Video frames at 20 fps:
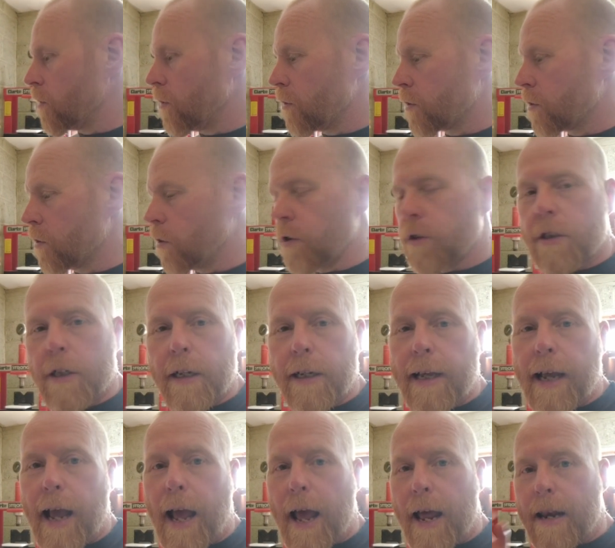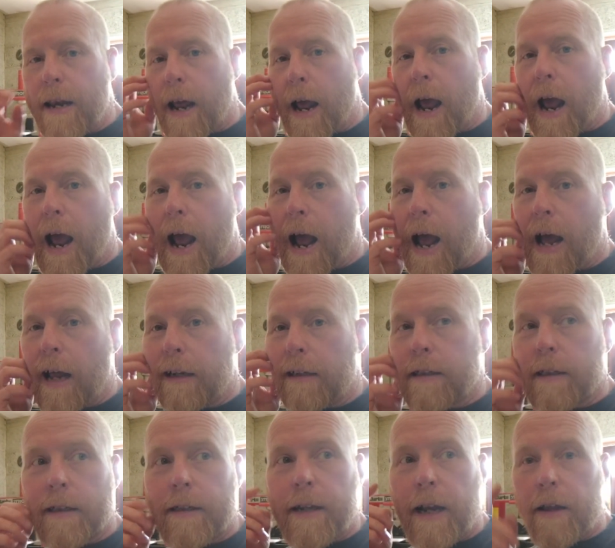sorted again
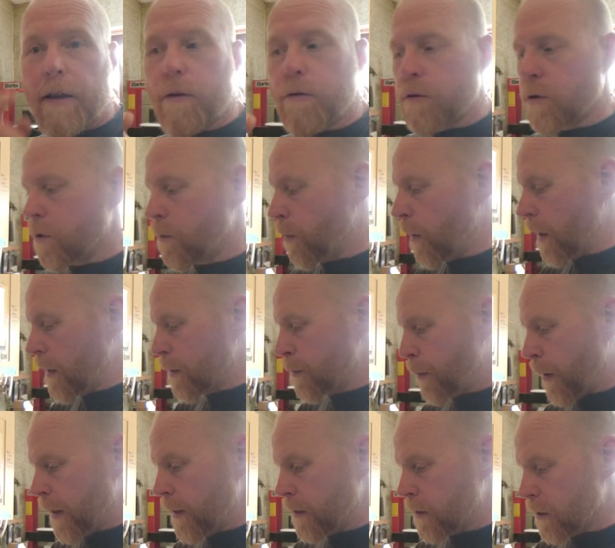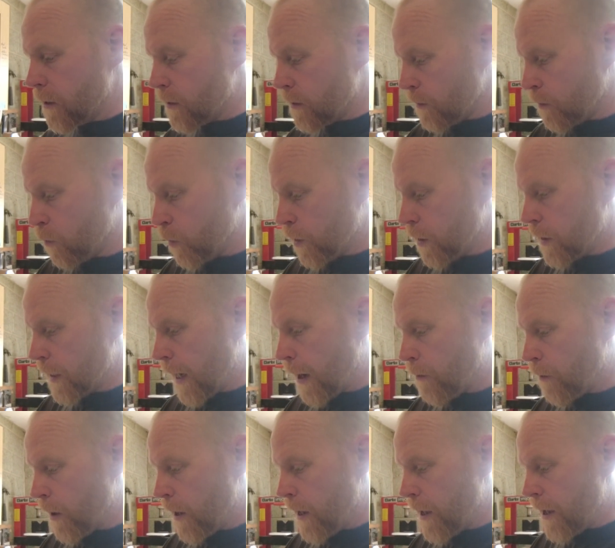and get those other blades painted, which are
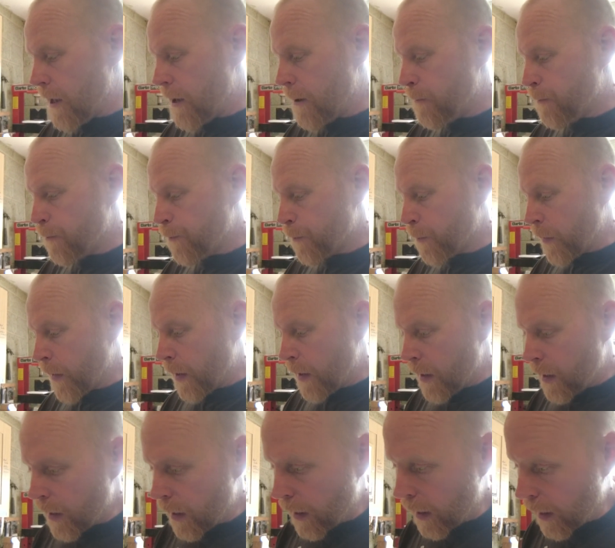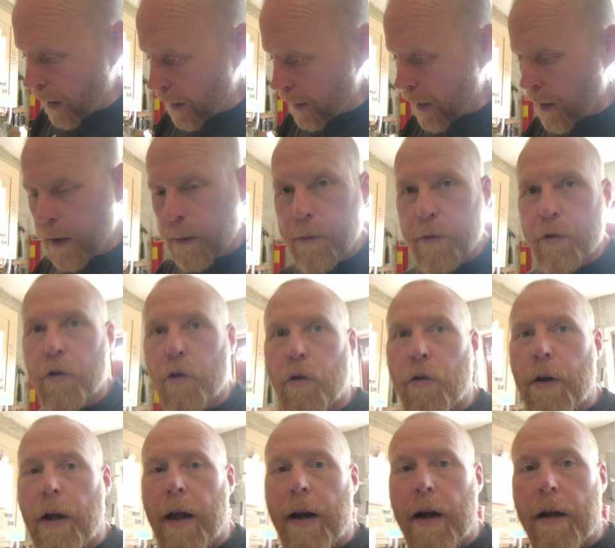down here. Get them
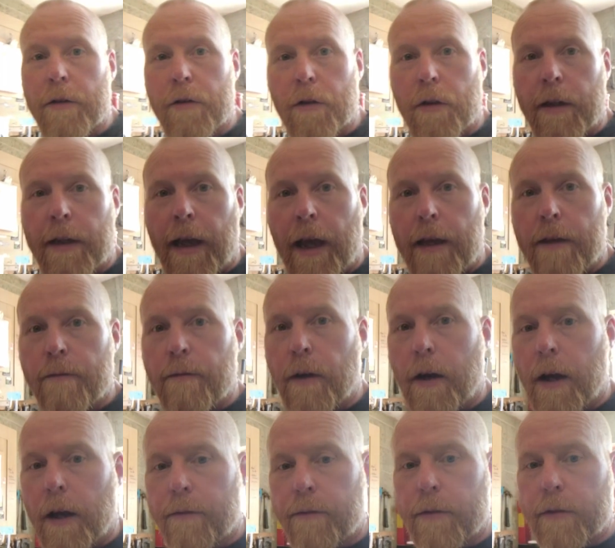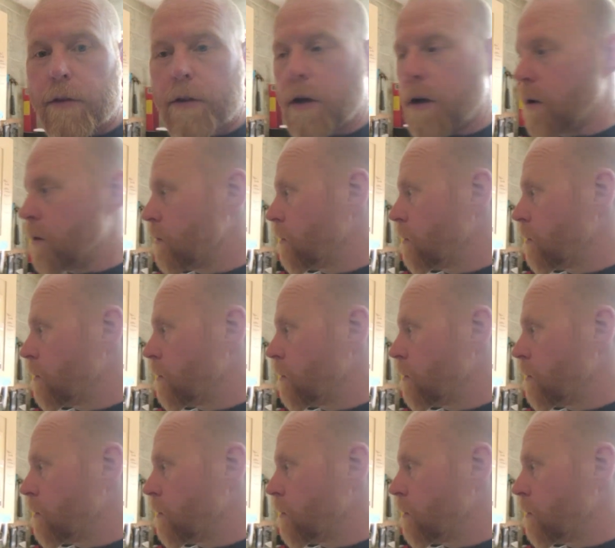done and I'll do the K5. So,